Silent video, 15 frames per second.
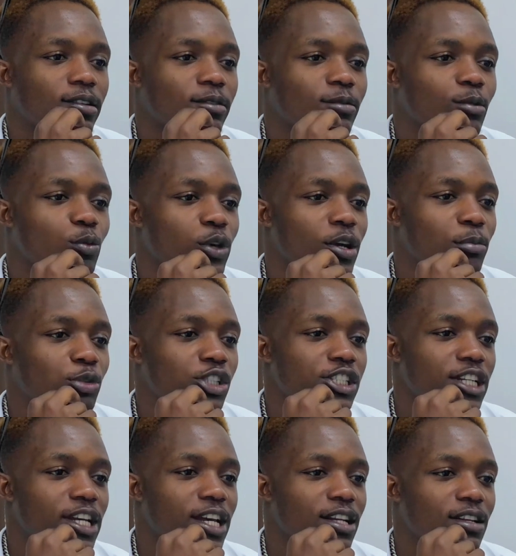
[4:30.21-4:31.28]
We
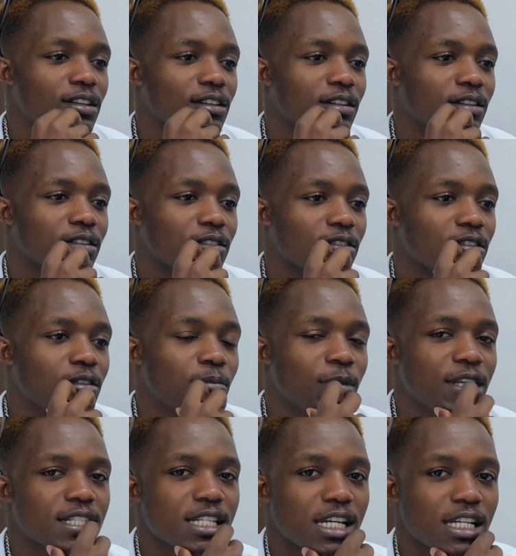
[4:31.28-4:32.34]
appreciate the
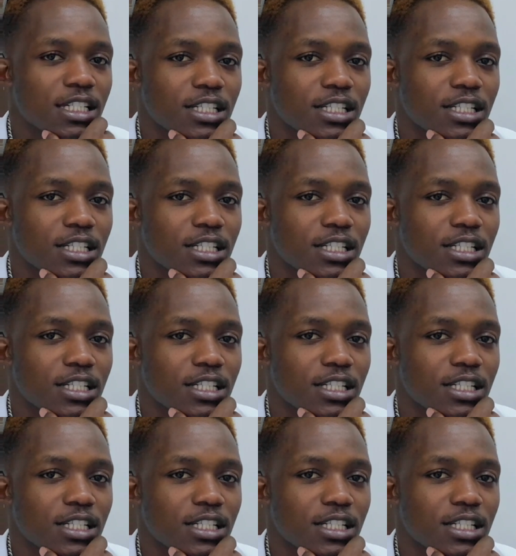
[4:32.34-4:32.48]
message.